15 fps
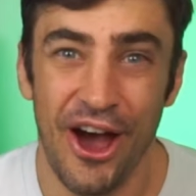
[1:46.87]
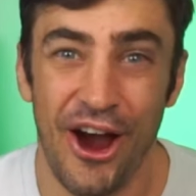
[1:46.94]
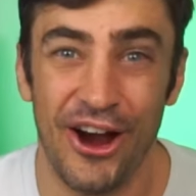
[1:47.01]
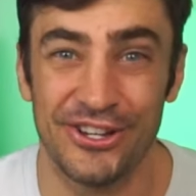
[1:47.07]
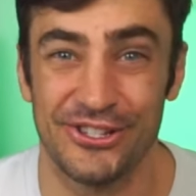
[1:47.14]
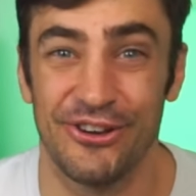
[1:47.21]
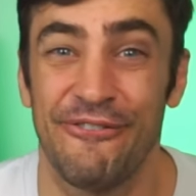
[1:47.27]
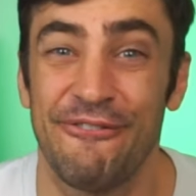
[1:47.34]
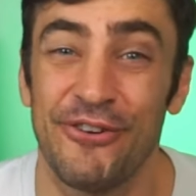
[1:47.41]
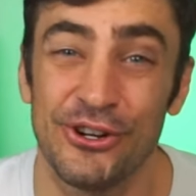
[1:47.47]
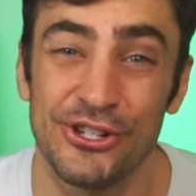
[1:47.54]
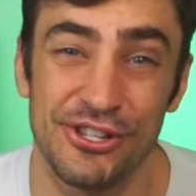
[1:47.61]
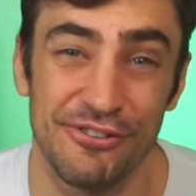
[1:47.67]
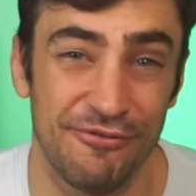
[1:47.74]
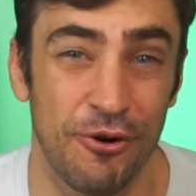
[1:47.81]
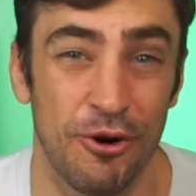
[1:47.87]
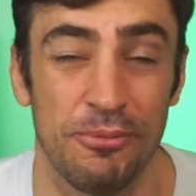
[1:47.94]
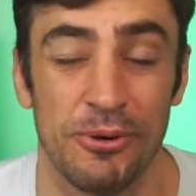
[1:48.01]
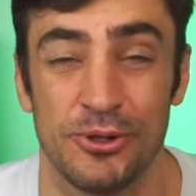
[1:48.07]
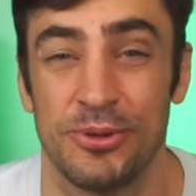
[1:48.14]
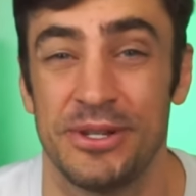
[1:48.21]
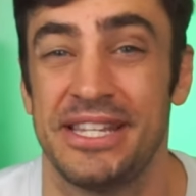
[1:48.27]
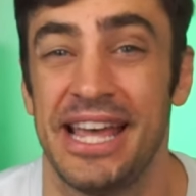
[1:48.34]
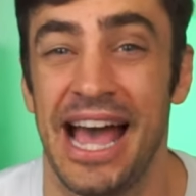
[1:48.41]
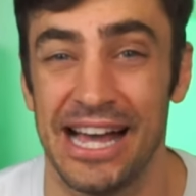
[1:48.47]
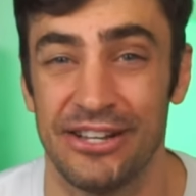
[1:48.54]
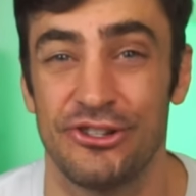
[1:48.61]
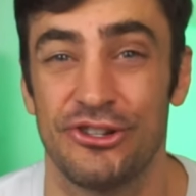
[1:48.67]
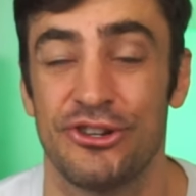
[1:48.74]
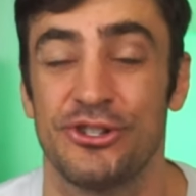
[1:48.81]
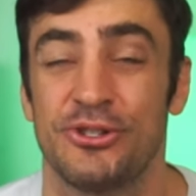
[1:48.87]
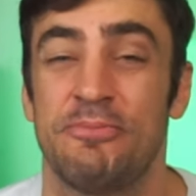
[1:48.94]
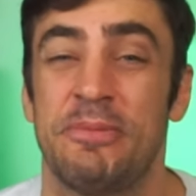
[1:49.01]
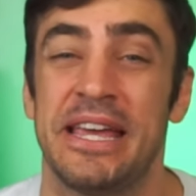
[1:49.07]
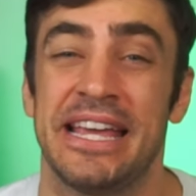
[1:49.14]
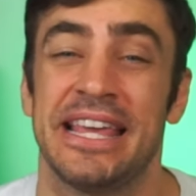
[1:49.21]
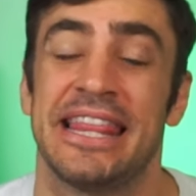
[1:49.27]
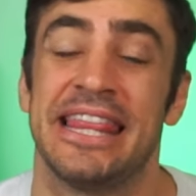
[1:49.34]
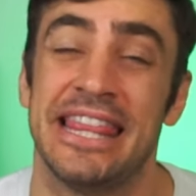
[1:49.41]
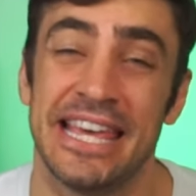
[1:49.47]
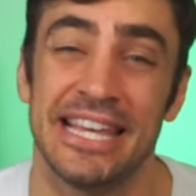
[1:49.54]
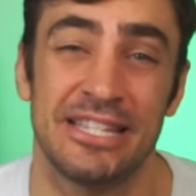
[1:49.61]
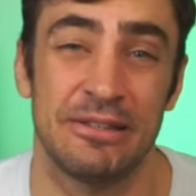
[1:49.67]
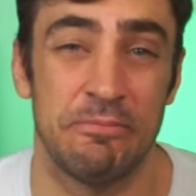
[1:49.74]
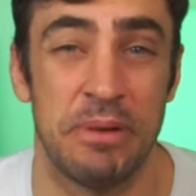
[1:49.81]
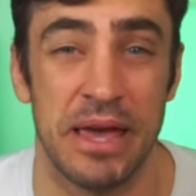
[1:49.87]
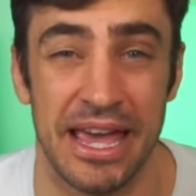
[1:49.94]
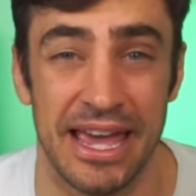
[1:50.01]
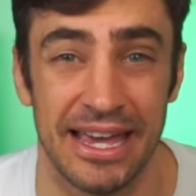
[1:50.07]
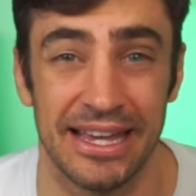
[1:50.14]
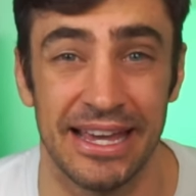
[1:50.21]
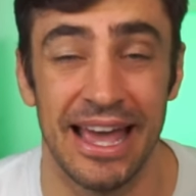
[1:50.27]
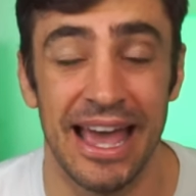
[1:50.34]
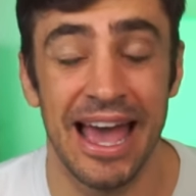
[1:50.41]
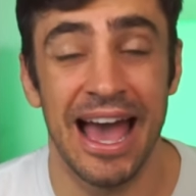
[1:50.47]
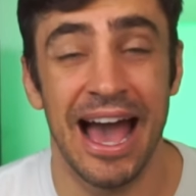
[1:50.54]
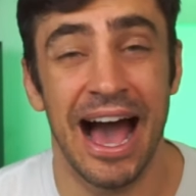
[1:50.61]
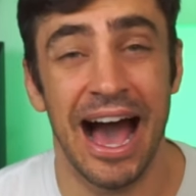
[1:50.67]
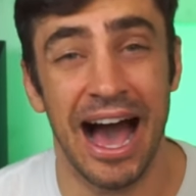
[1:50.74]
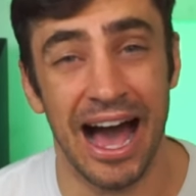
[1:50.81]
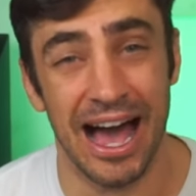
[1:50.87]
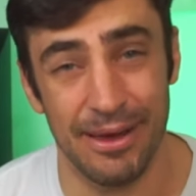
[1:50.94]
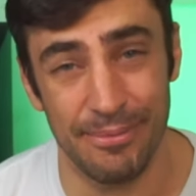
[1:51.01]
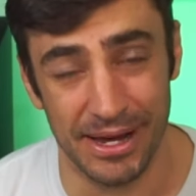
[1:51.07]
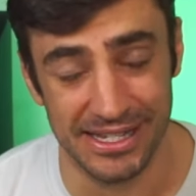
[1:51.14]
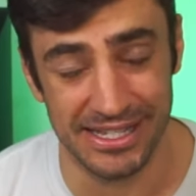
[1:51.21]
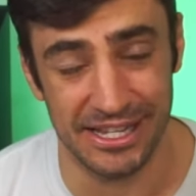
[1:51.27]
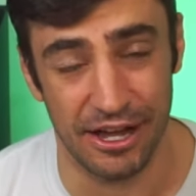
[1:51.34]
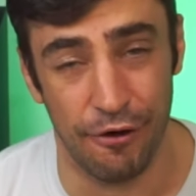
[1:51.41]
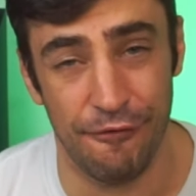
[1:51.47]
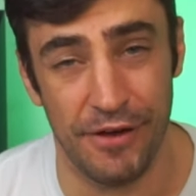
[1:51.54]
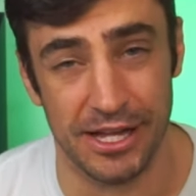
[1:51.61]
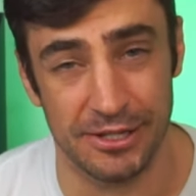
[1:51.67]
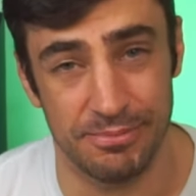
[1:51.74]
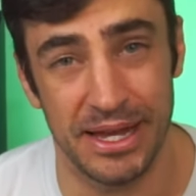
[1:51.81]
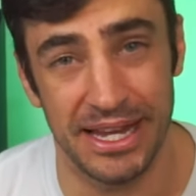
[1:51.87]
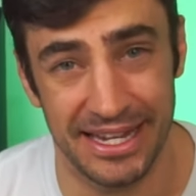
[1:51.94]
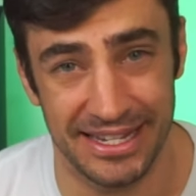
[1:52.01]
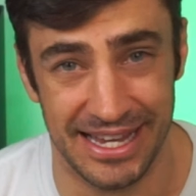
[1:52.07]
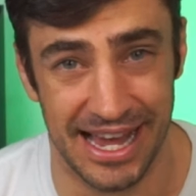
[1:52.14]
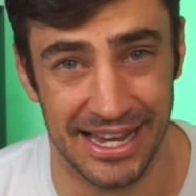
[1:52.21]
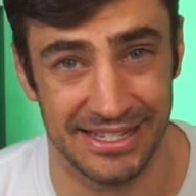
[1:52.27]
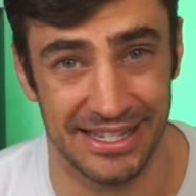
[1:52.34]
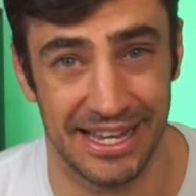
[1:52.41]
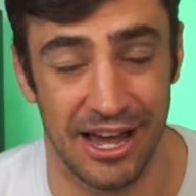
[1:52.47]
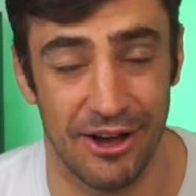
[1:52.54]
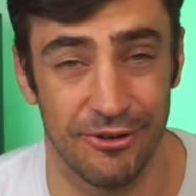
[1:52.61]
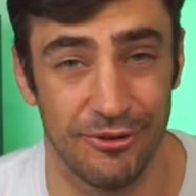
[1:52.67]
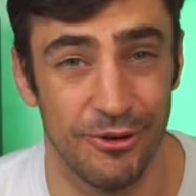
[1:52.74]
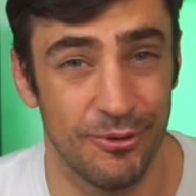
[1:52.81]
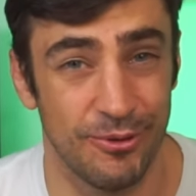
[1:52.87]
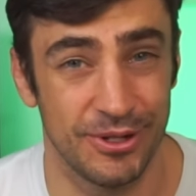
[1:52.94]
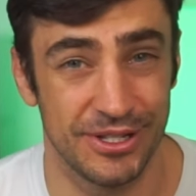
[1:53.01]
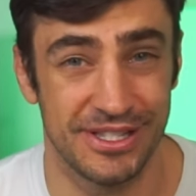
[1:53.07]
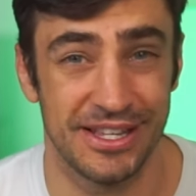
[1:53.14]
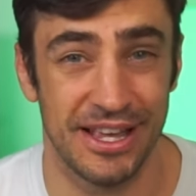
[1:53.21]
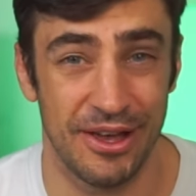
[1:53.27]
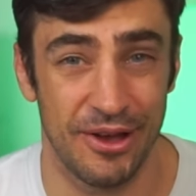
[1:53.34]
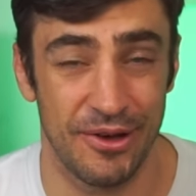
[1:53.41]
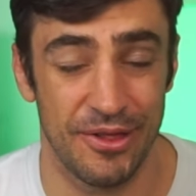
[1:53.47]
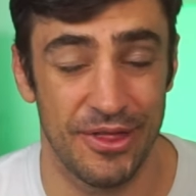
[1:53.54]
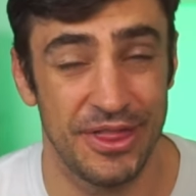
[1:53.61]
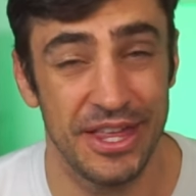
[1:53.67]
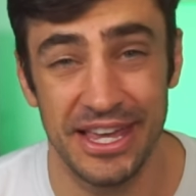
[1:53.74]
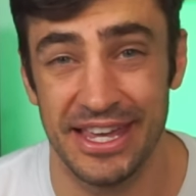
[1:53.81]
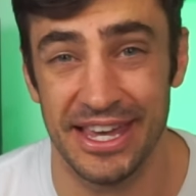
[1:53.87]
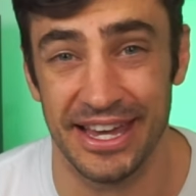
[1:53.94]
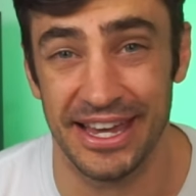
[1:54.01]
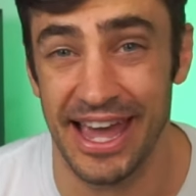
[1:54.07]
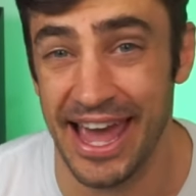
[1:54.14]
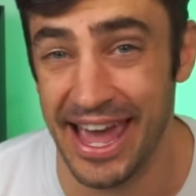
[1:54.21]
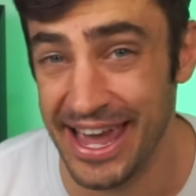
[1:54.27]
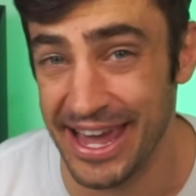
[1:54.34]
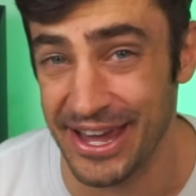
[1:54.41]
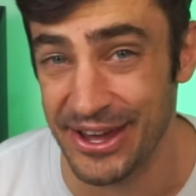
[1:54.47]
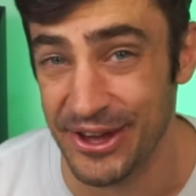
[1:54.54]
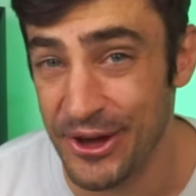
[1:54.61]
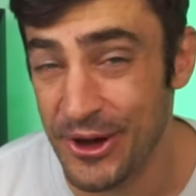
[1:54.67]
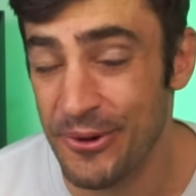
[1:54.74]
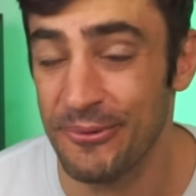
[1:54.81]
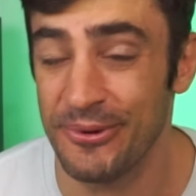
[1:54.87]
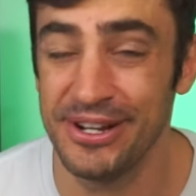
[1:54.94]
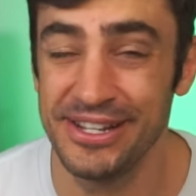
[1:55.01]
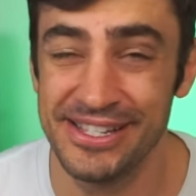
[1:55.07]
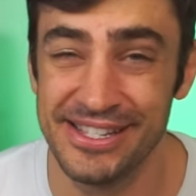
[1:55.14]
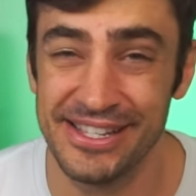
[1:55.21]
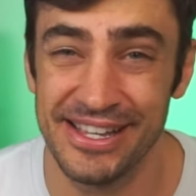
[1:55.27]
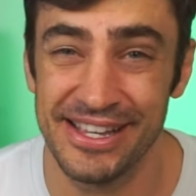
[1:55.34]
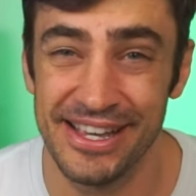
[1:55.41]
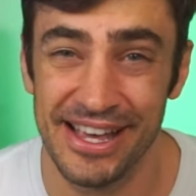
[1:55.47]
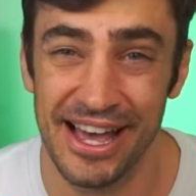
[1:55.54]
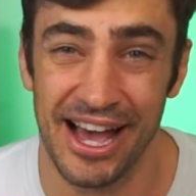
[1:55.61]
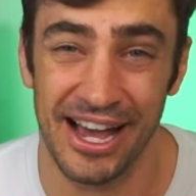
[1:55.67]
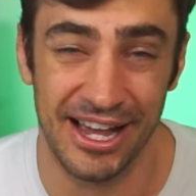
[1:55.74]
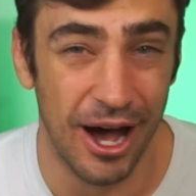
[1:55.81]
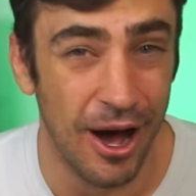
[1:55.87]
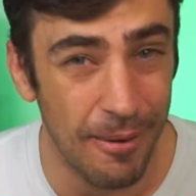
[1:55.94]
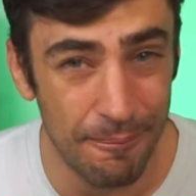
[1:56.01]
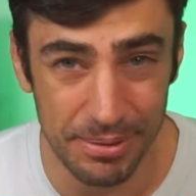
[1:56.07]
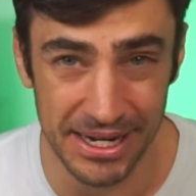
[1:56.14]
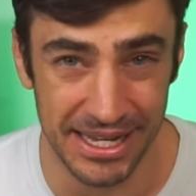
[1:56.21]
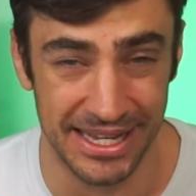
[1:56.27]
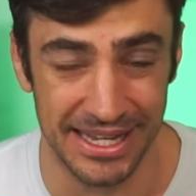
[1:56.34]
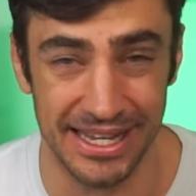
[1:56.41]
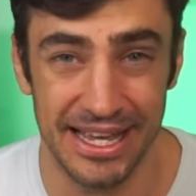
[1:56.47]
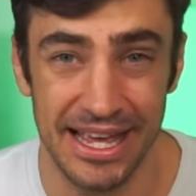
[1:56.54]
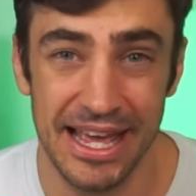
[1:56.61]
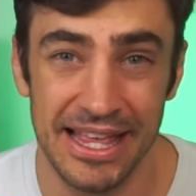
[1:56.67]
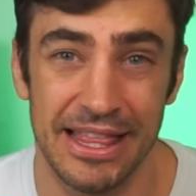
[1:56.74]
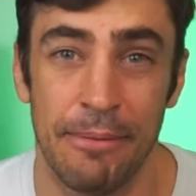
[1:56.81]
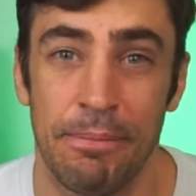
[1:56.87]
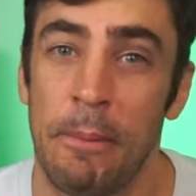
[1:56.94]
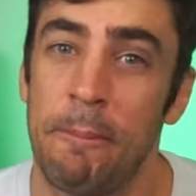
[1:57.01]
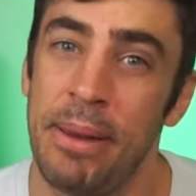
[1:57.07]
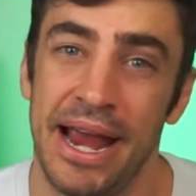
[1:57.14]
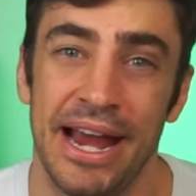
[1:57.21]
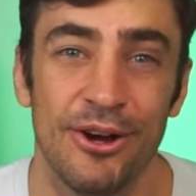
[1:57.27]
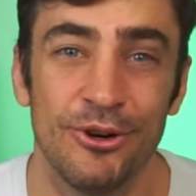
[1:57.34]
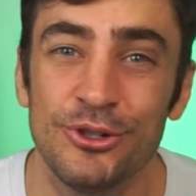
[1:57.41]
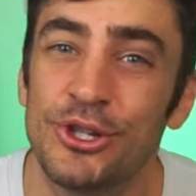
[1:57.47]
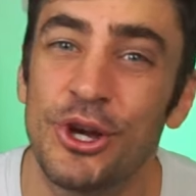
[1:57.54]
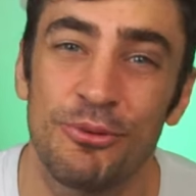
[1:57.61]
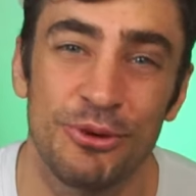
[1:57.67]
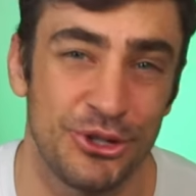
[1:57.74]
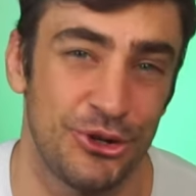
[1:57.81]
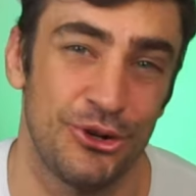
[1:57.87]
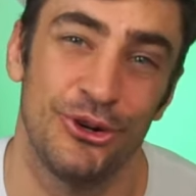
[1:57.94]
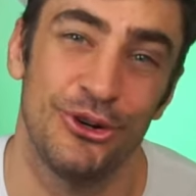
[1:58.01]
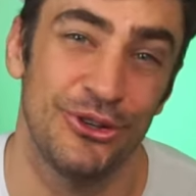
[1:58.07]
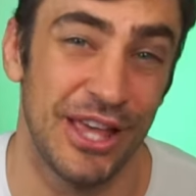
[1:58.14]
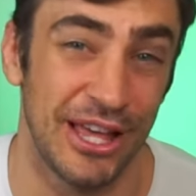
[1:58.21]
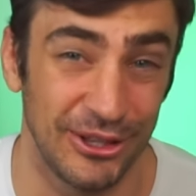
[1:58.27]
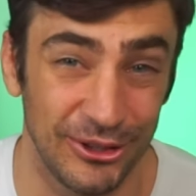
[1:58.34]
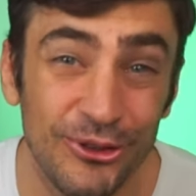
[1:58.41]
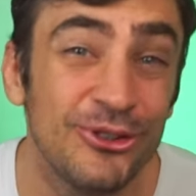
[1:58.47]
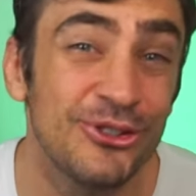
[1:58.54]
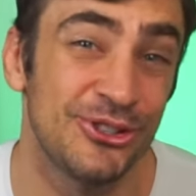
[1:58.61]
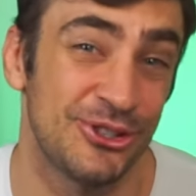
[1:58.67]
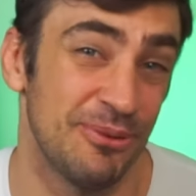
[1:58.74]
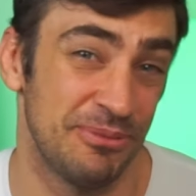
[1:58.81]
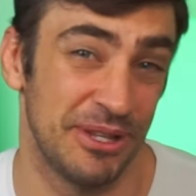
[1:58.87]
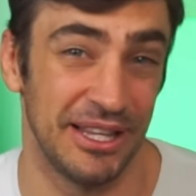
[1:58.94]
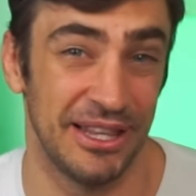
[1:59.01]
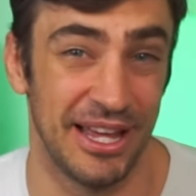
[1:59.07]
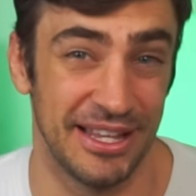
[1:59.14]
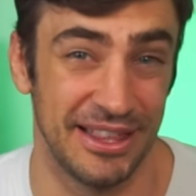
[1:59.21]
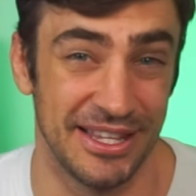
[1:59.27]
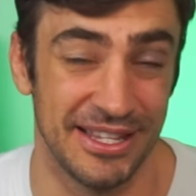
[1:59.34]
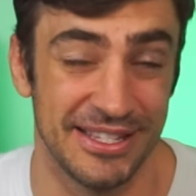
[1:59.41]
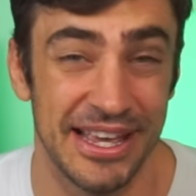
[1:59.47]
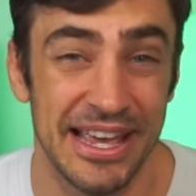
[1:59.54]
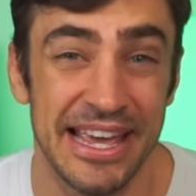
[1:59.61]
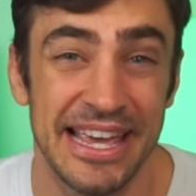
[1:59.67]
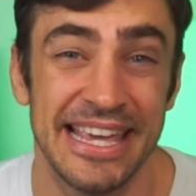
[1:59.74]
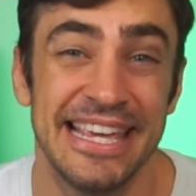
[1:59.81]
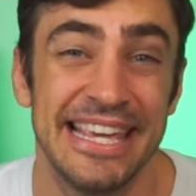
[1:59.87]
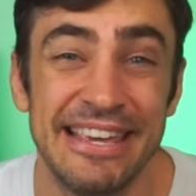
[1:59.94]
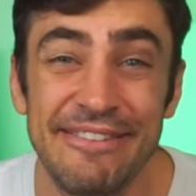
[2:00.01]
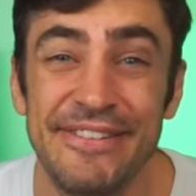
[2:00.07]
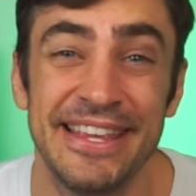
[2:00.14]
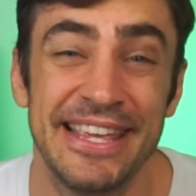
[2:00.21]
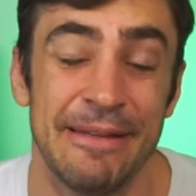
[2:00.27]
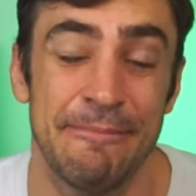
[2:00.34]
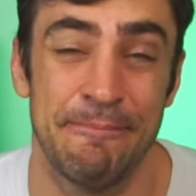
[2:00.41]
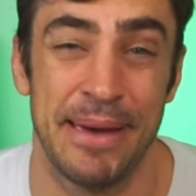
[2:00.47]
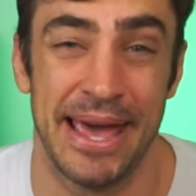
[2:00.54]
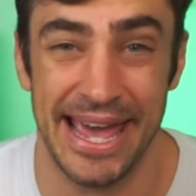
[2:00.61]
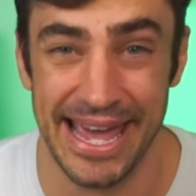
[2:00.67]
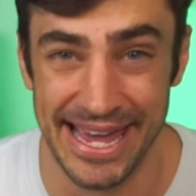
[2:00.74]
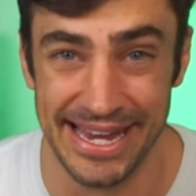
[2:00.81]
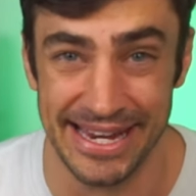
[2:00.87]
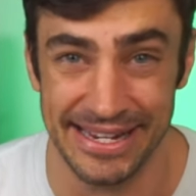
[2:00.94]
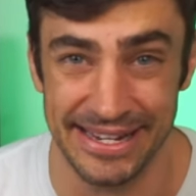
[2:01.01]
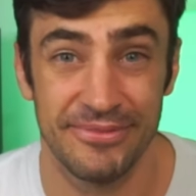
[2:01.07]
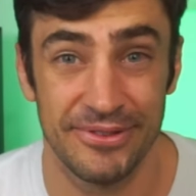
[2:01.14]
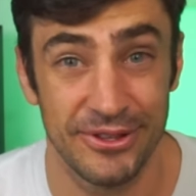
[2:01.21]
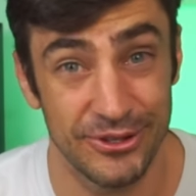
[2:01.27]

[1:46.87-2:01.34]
All right, so first and foremost, with tax returns being this big, I myself, as being a tax accountant, was thinking, hey, what is a company that prepares a return that looks something like this even get paid?